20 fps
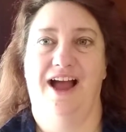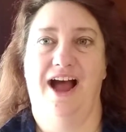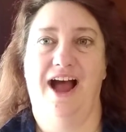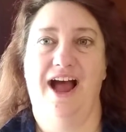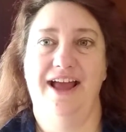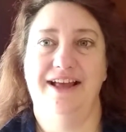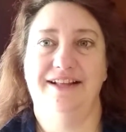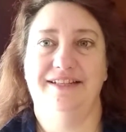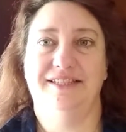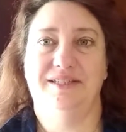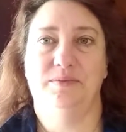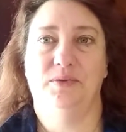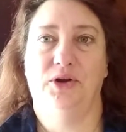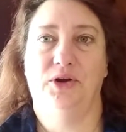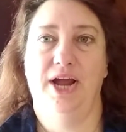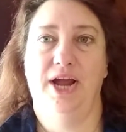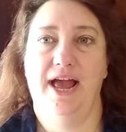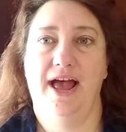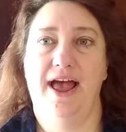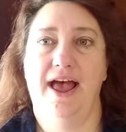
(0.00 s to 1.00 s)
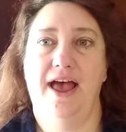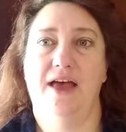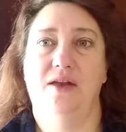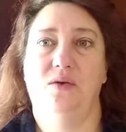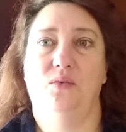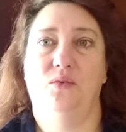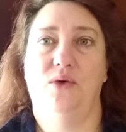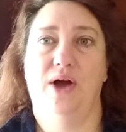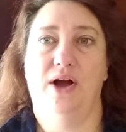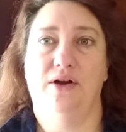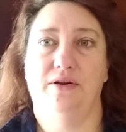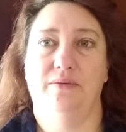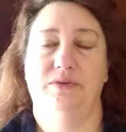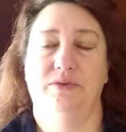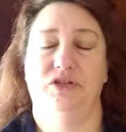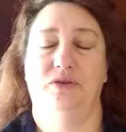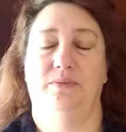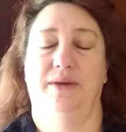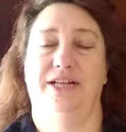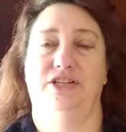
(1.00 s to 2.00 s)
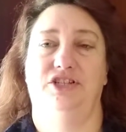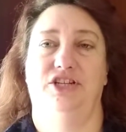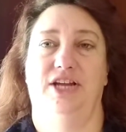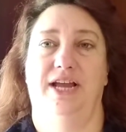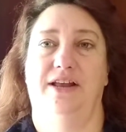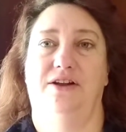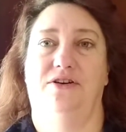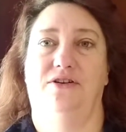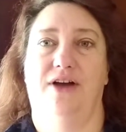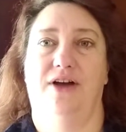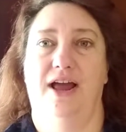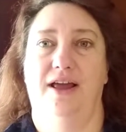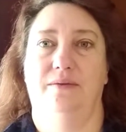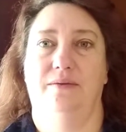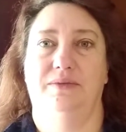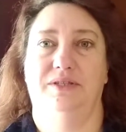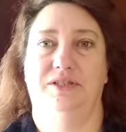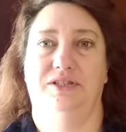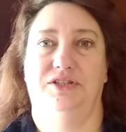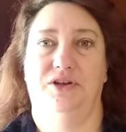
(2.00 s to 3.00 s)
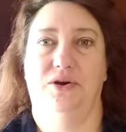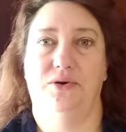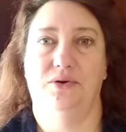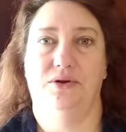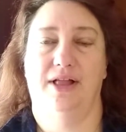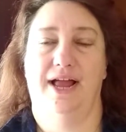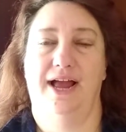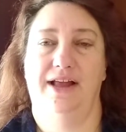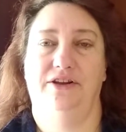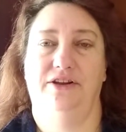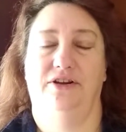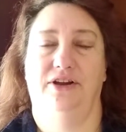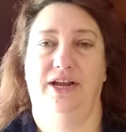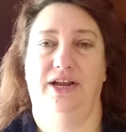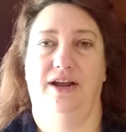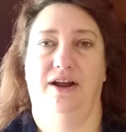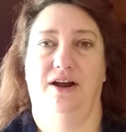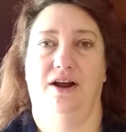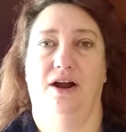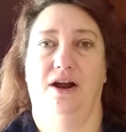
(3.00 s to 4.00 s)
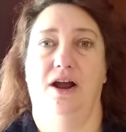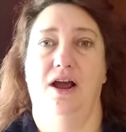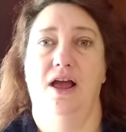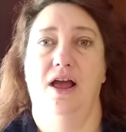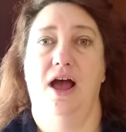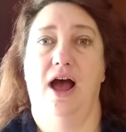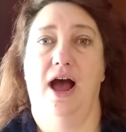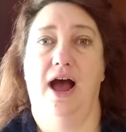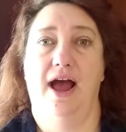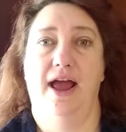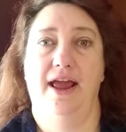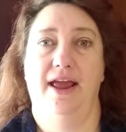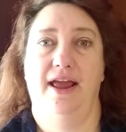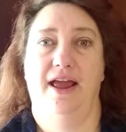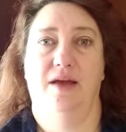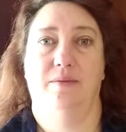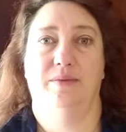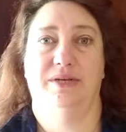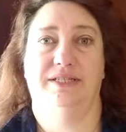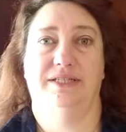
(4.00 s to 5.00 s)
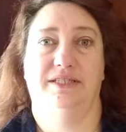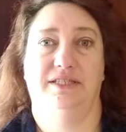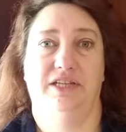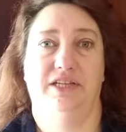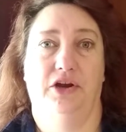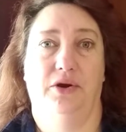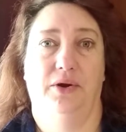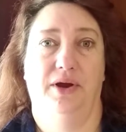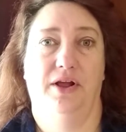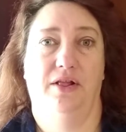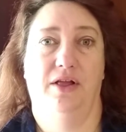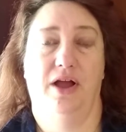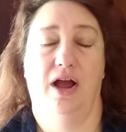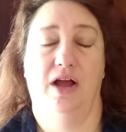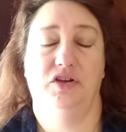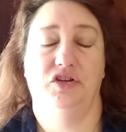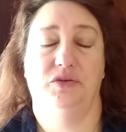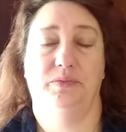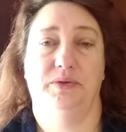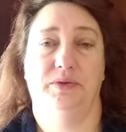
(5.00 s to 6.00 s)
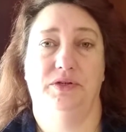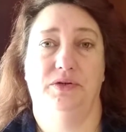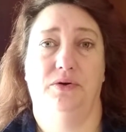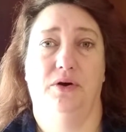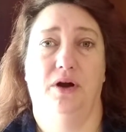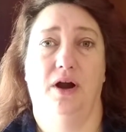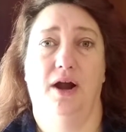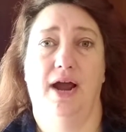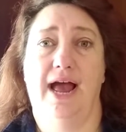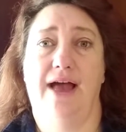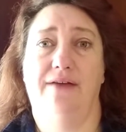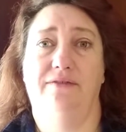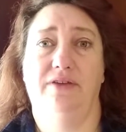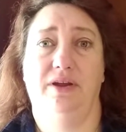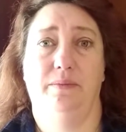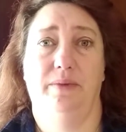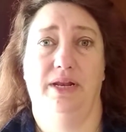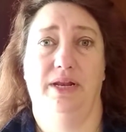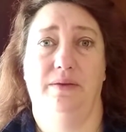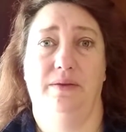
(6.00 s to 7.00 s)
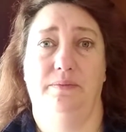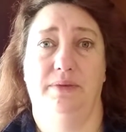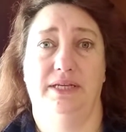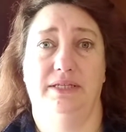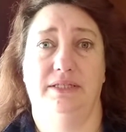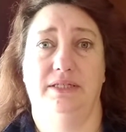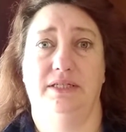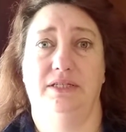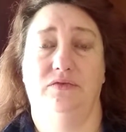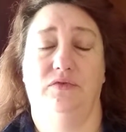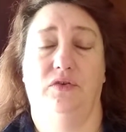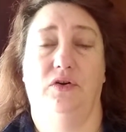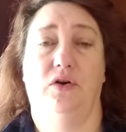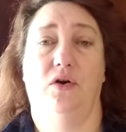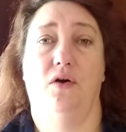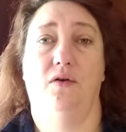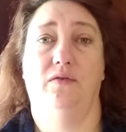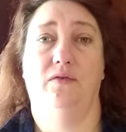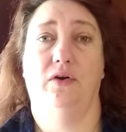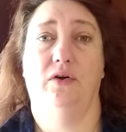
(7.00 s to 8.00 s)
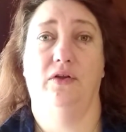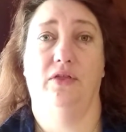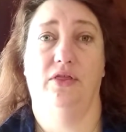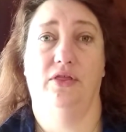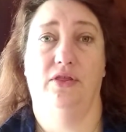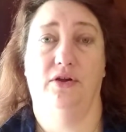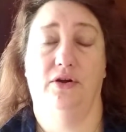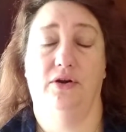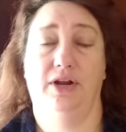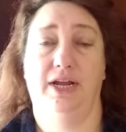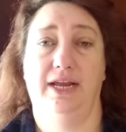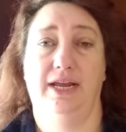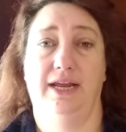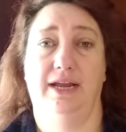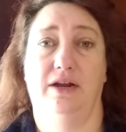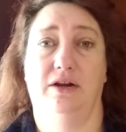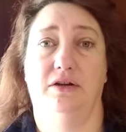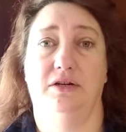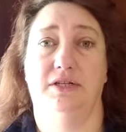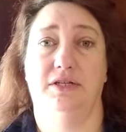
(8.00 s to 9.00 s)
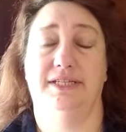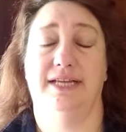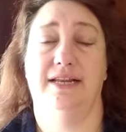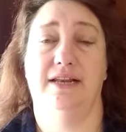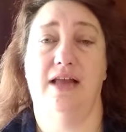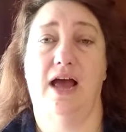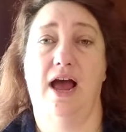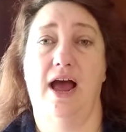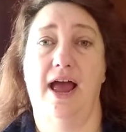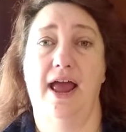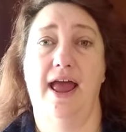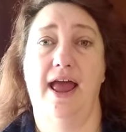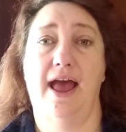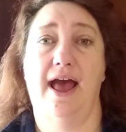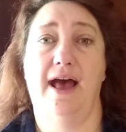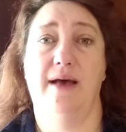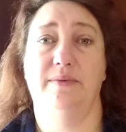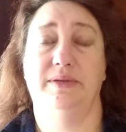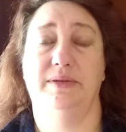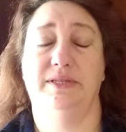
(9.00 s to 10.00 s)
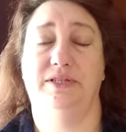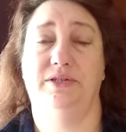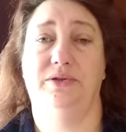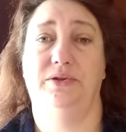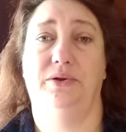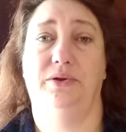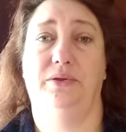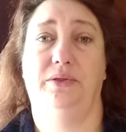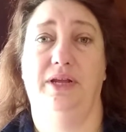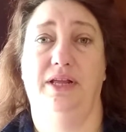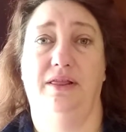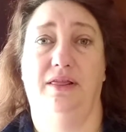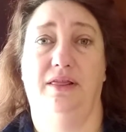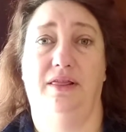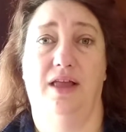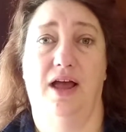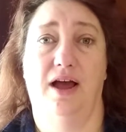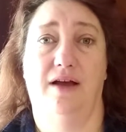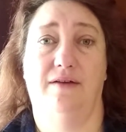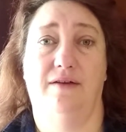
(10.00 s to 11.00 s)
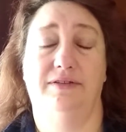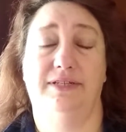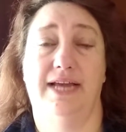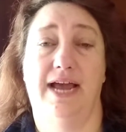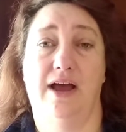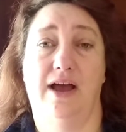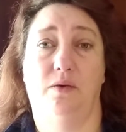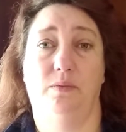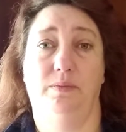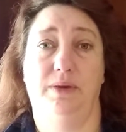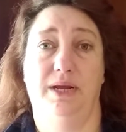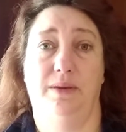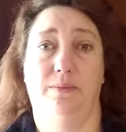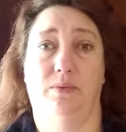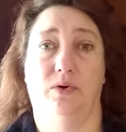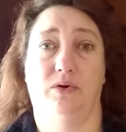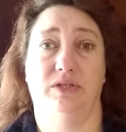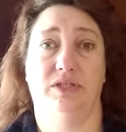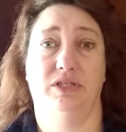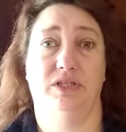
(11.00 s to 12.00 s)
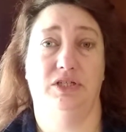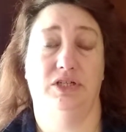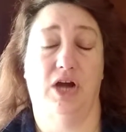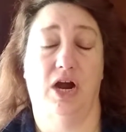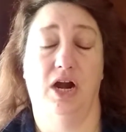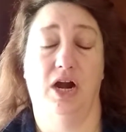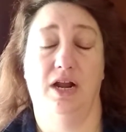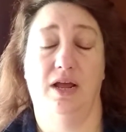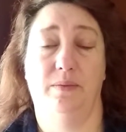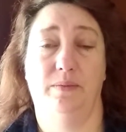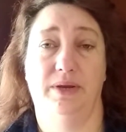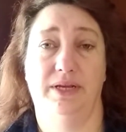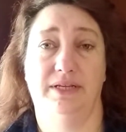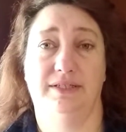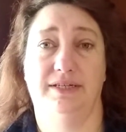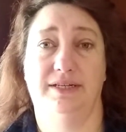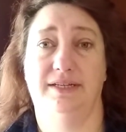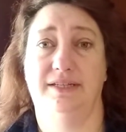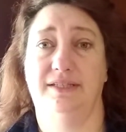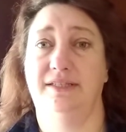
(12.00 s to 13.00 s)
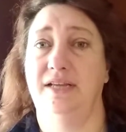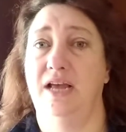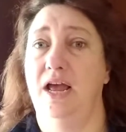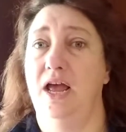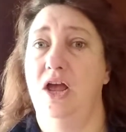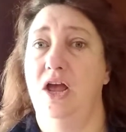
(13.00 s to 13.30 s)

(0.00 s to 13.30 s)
Hi, it's Maria and welcome to my channel. I am so glad you're here. I am a serial entrepreneur, having been in business for over 30 years, and I absolutely love to help people start a business,